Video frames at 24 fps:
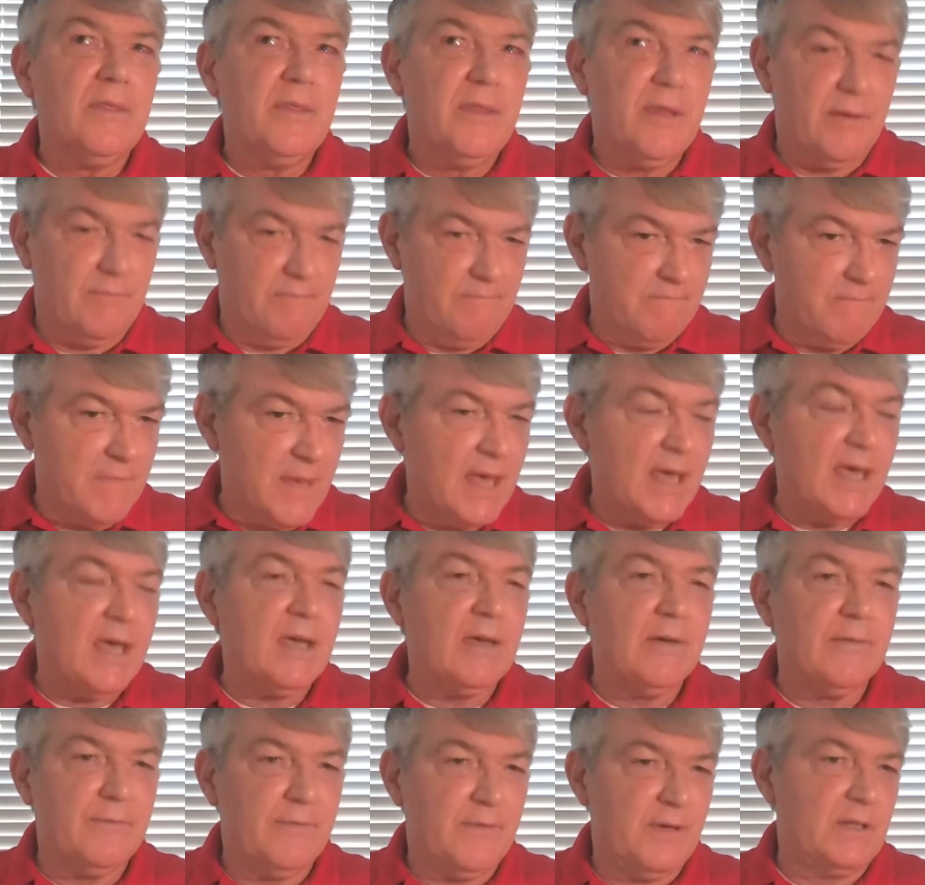that
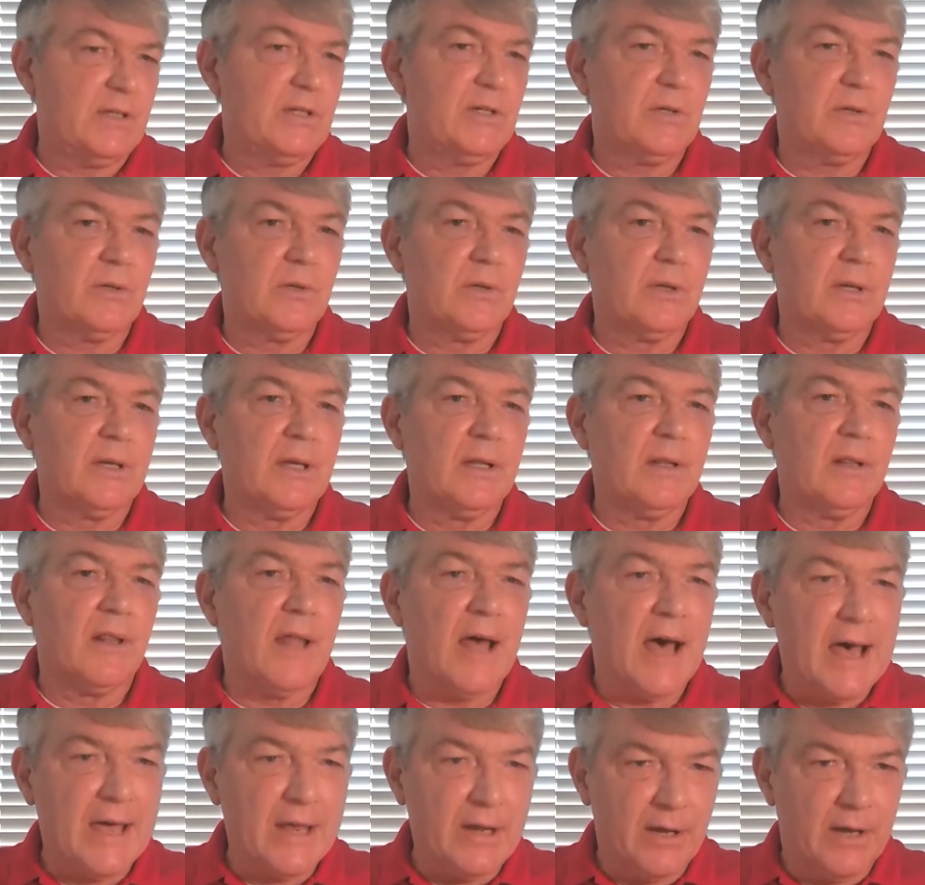may eventually
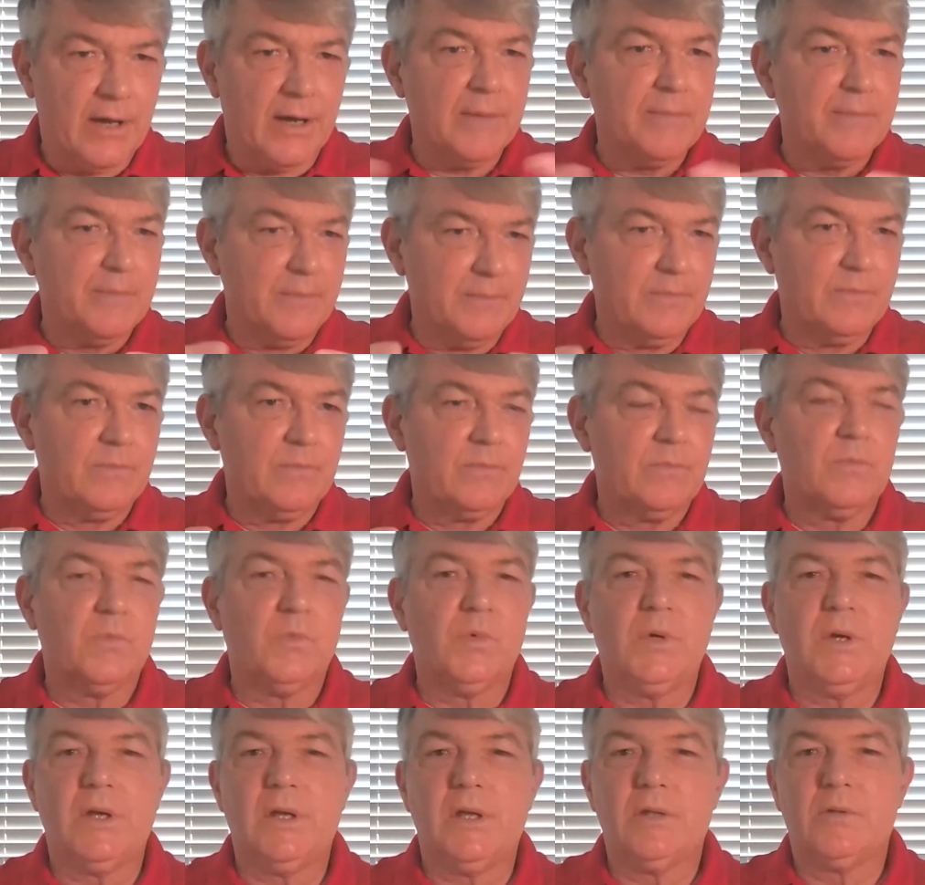line up
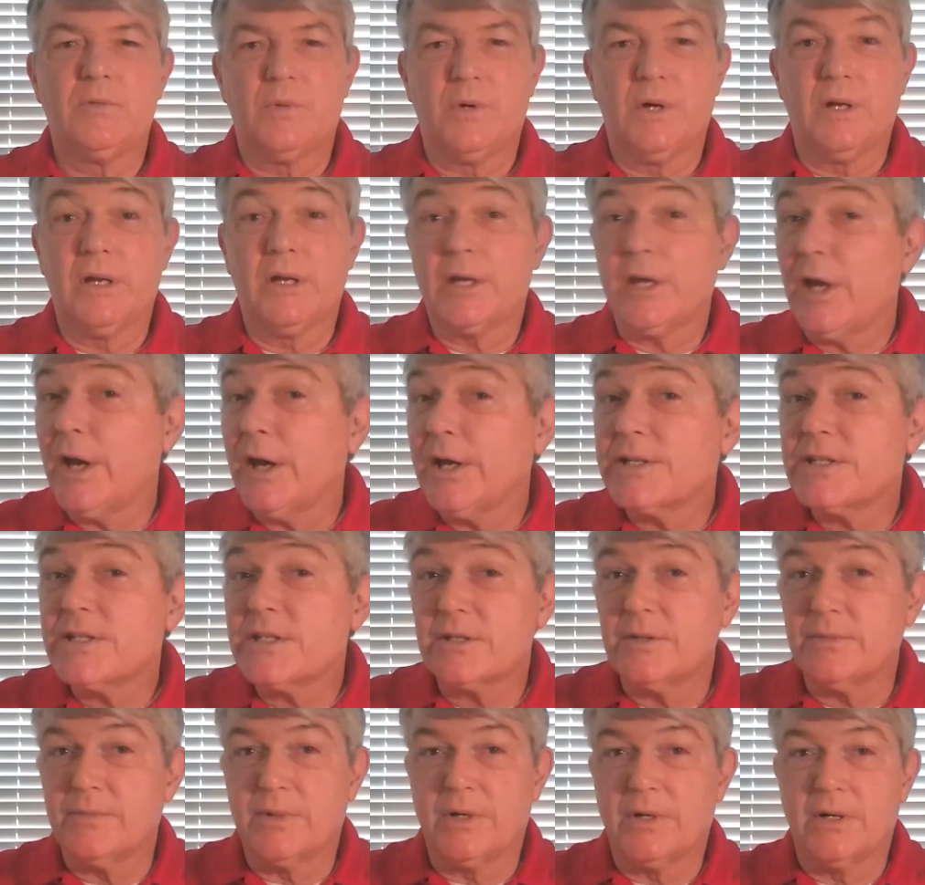with what a
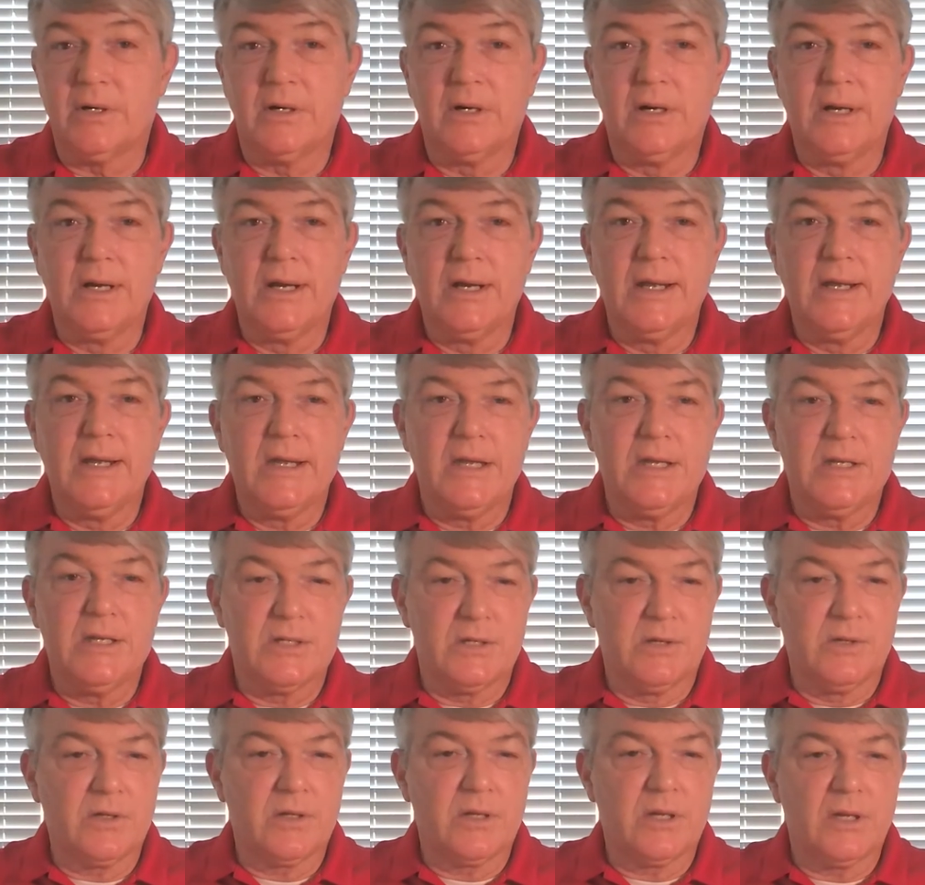customer
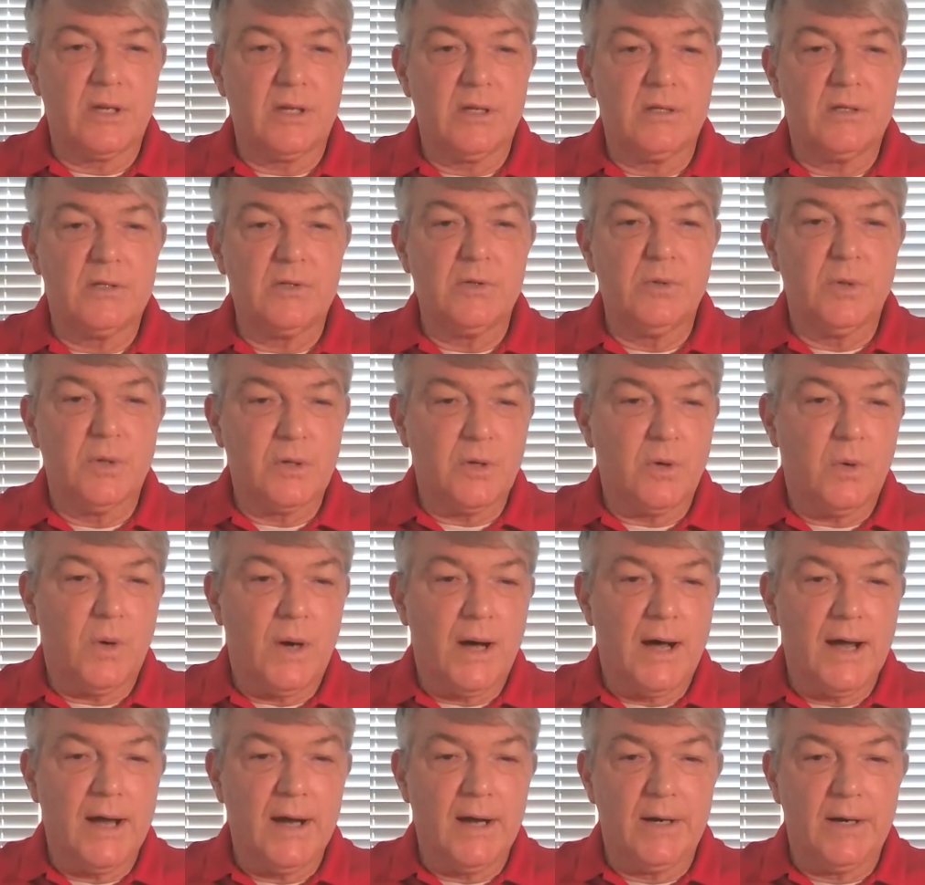is looking to
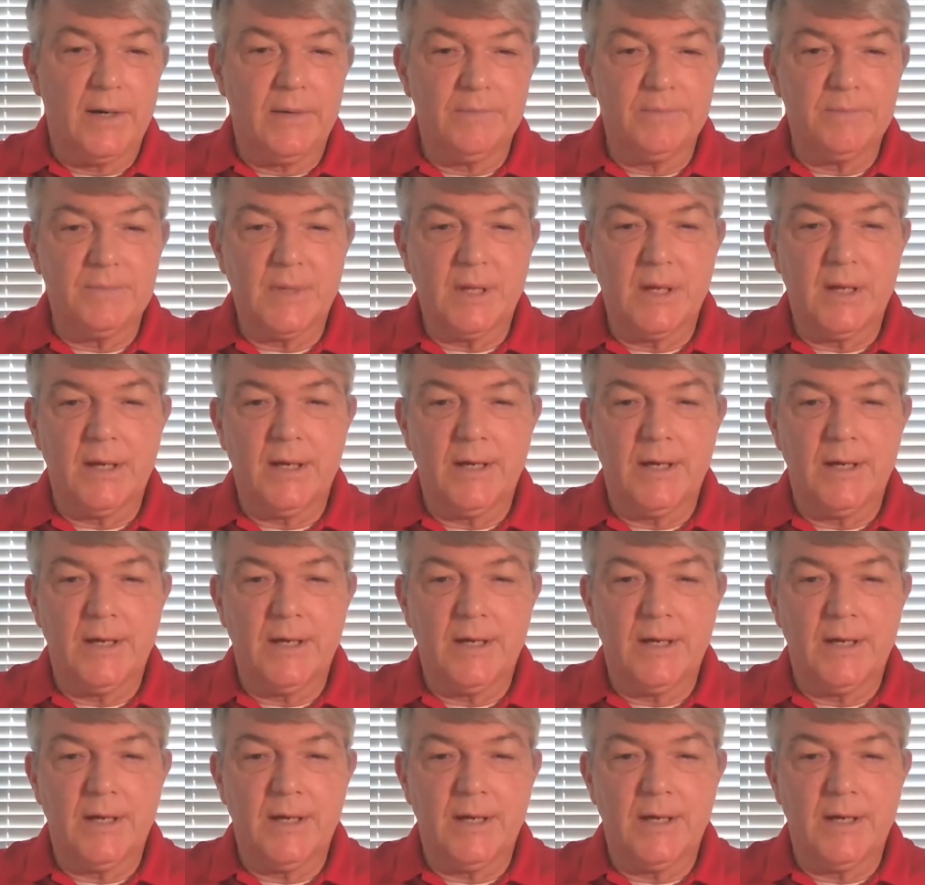acquire.